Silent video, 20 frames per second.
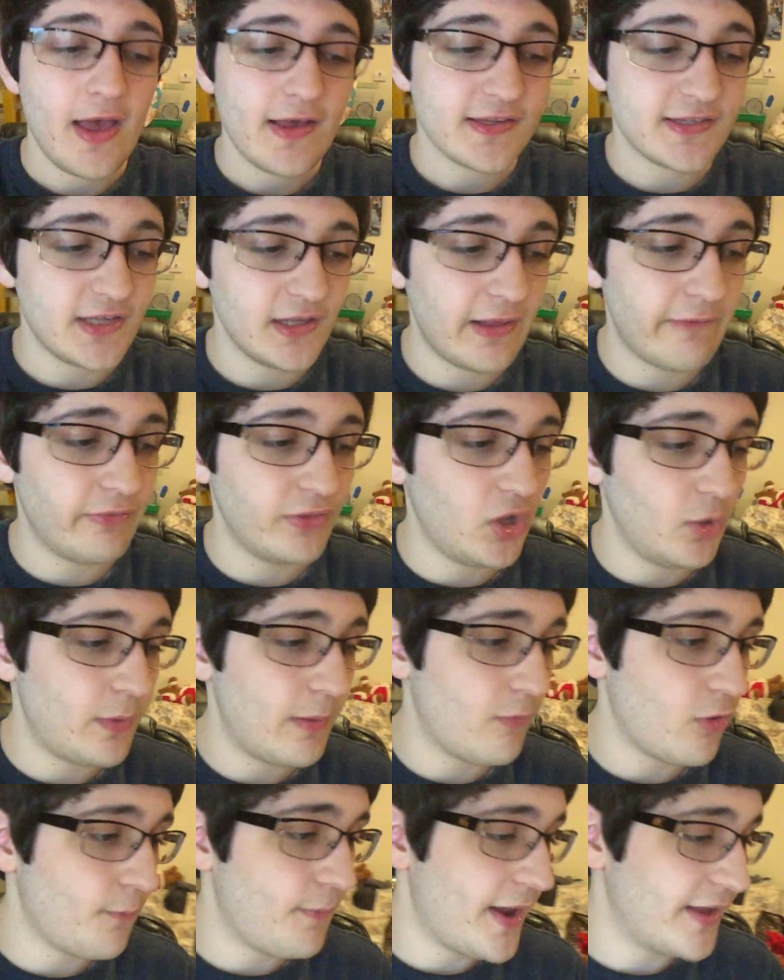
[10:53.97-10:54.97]
Still have a little
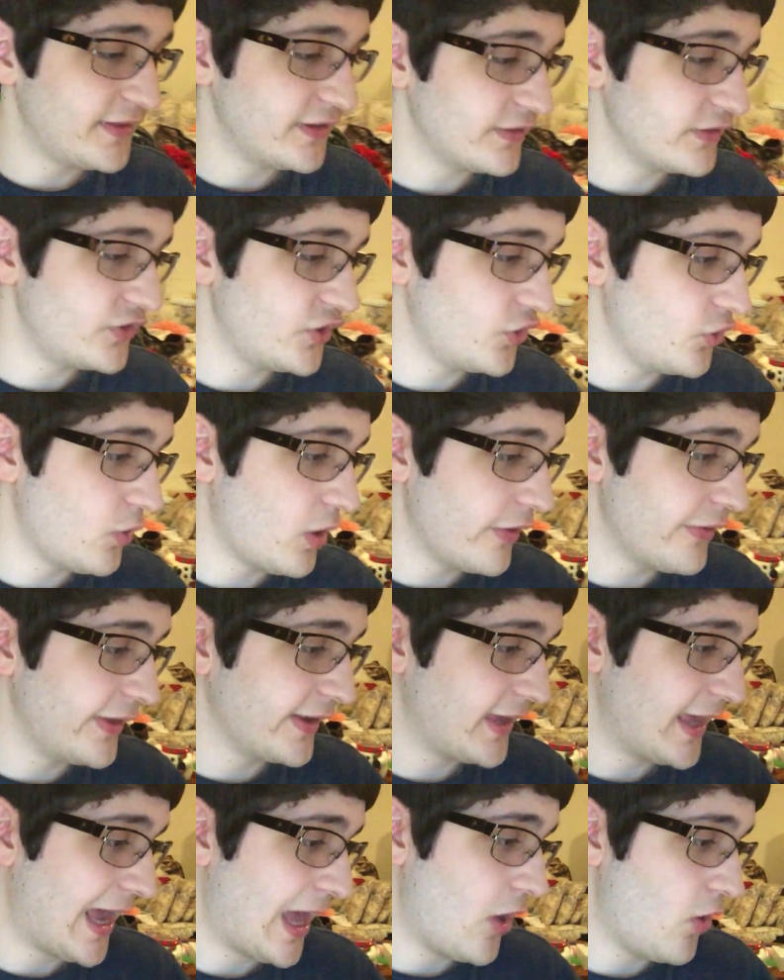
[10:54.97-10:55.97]
bit more painting to do on
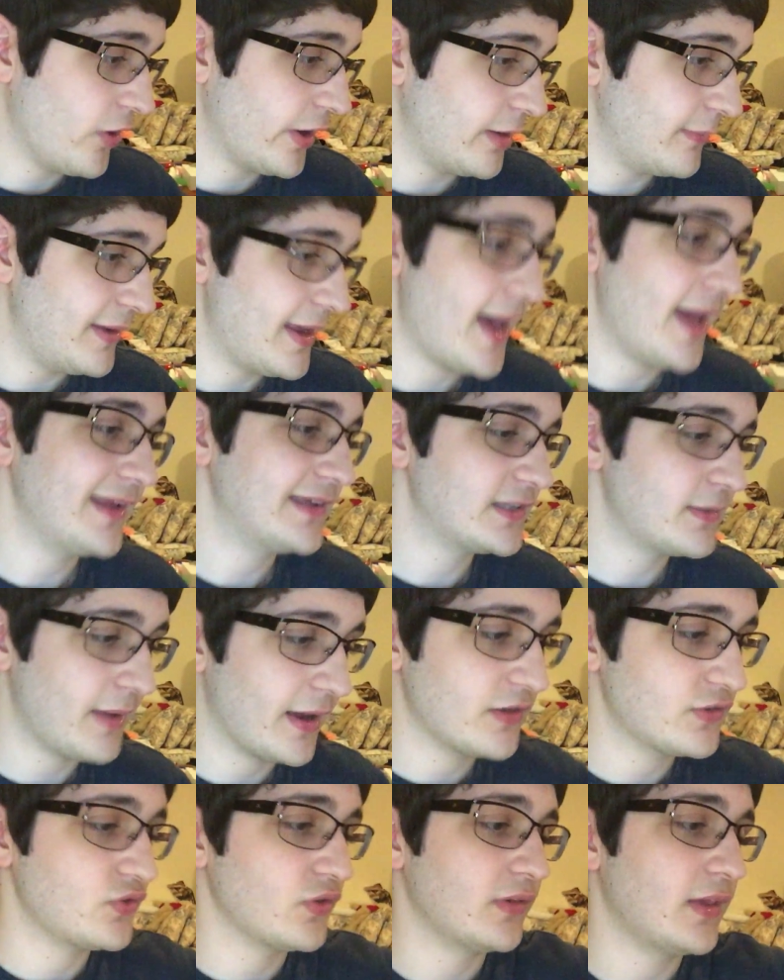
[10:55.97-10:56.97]
the cowl. I'm going to be adding some
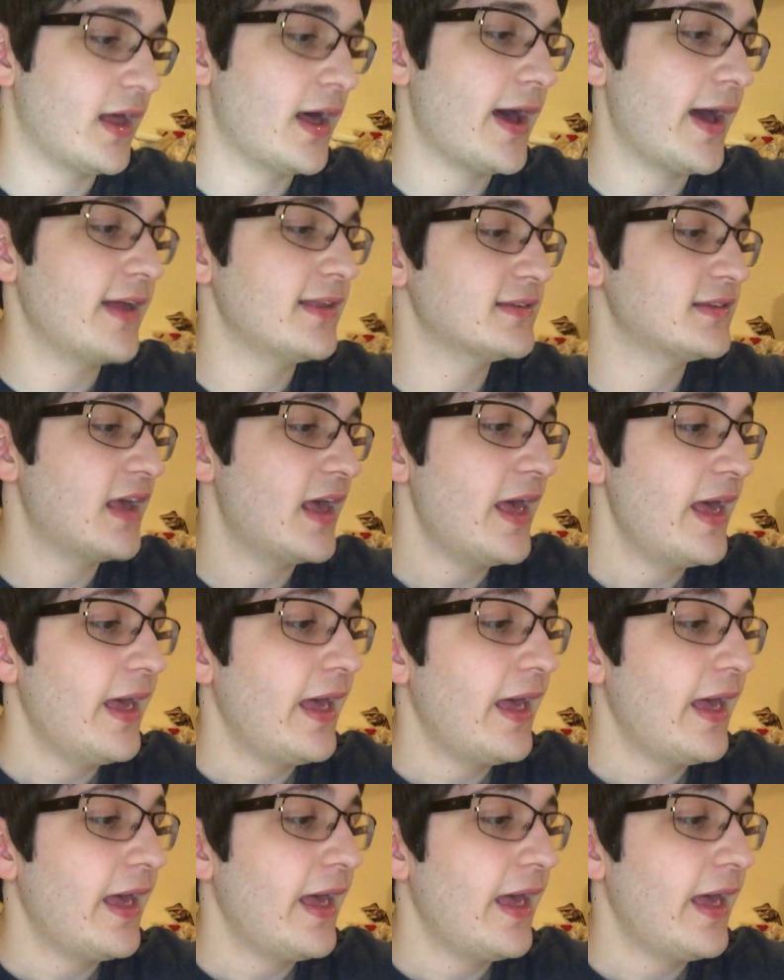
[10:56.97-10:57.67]
extra lines.